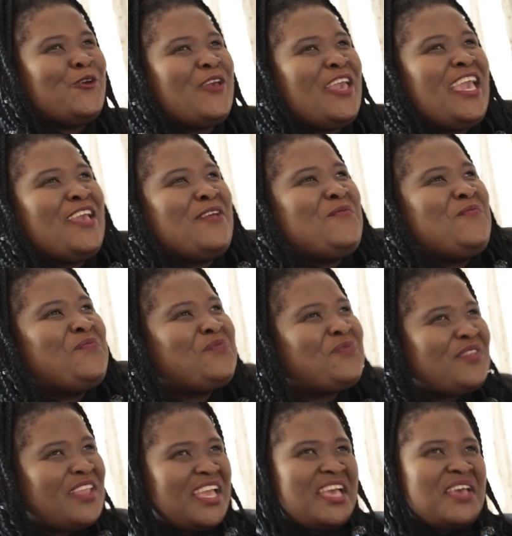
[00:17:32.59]
okay.
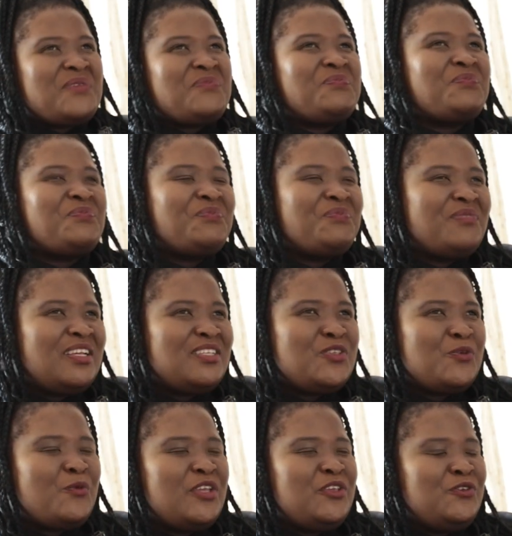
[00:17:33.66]

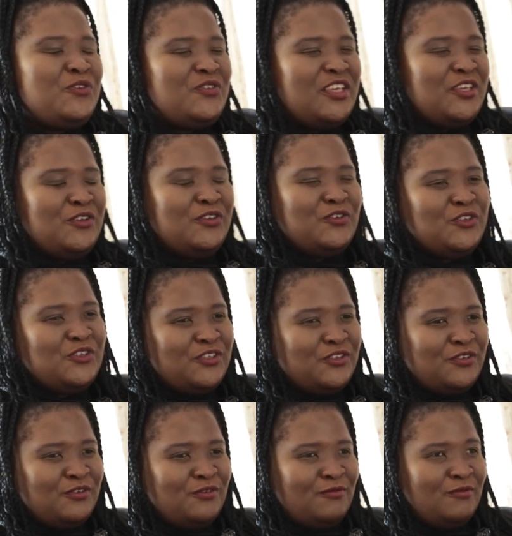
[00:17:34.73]
So when you say you
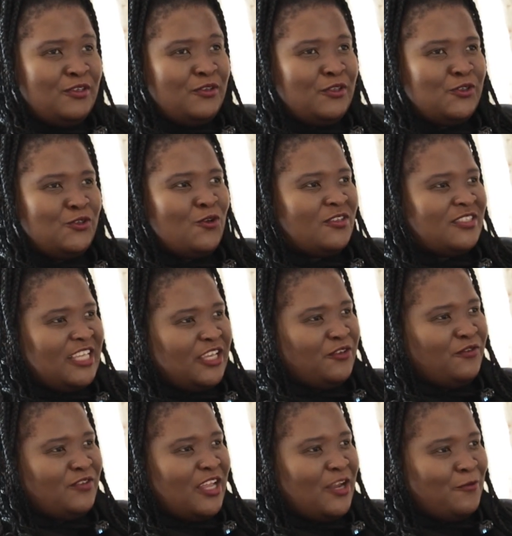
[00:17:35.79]
the songs that
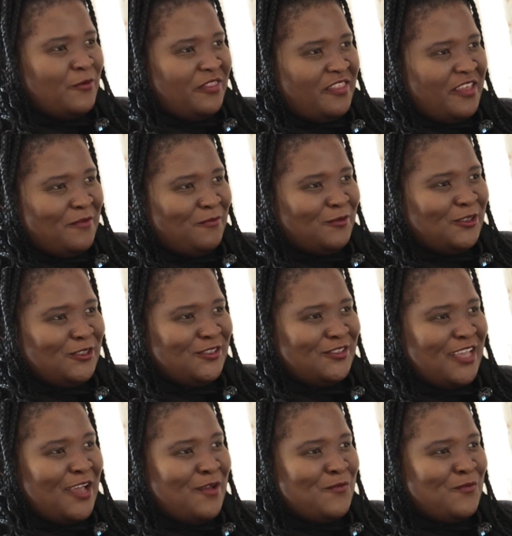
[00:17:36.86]
you've done with them,
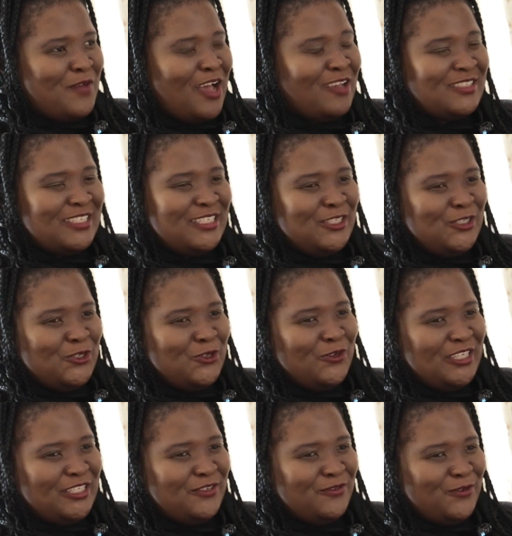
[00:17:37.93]
because I was listening to
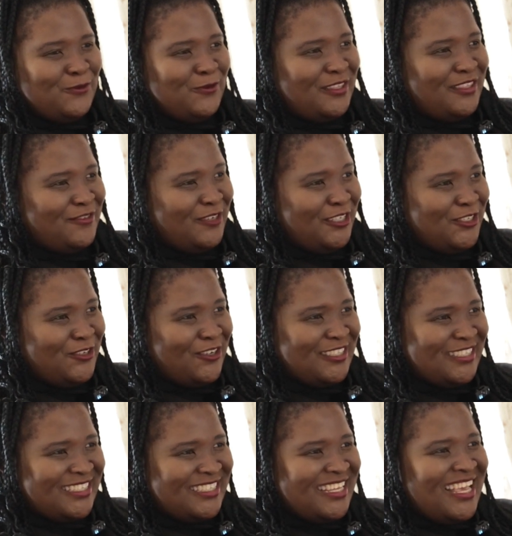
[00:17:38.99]
your interview with Three
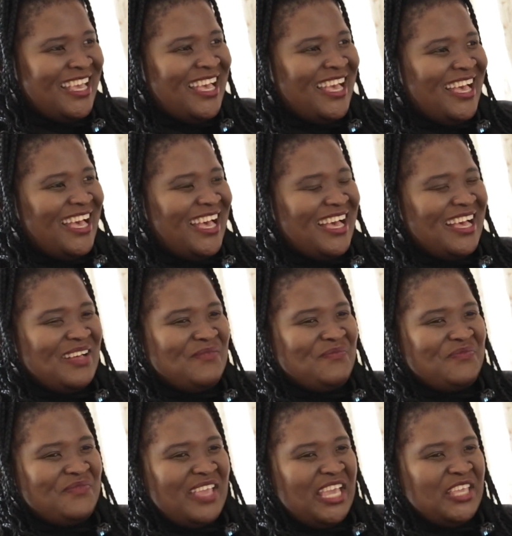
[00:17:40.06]
Shots,
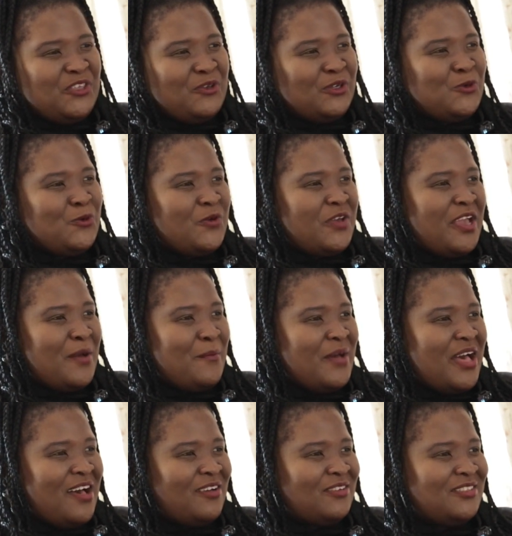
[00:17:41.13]
and you're talking
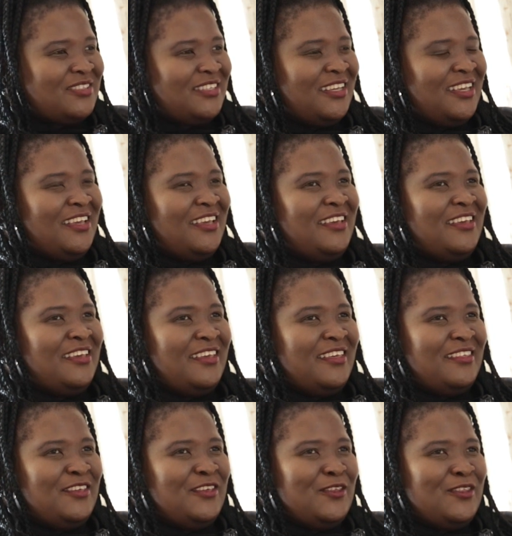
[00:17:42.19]
about,
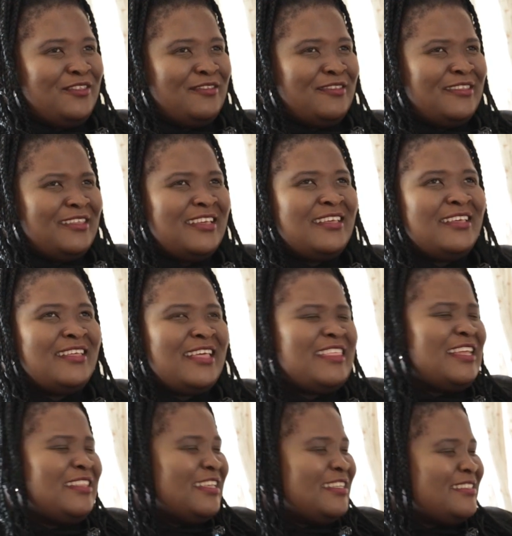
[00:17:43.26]
I
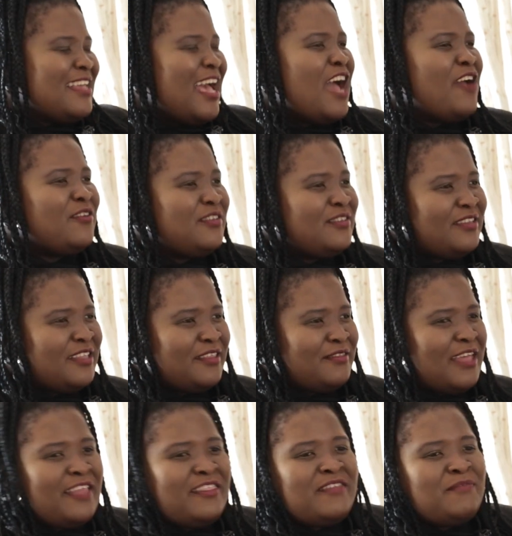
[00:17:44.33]

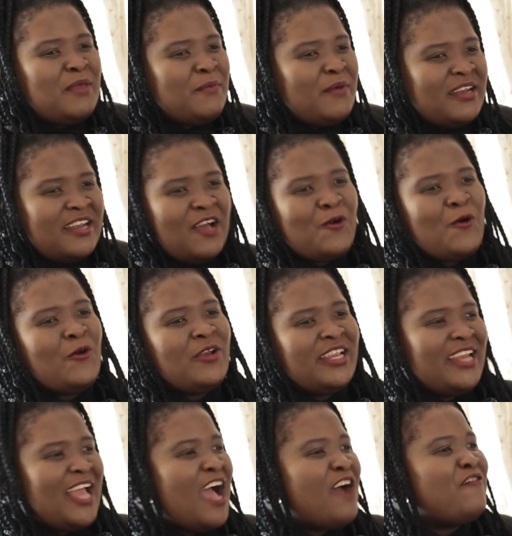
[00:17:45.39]
think people are now
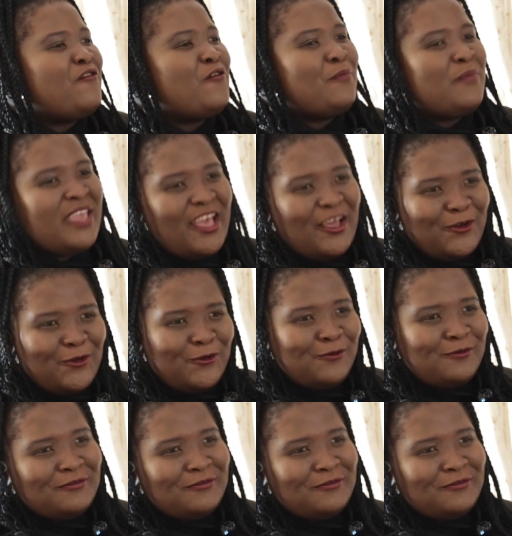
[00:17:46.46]
calling it Afropiano,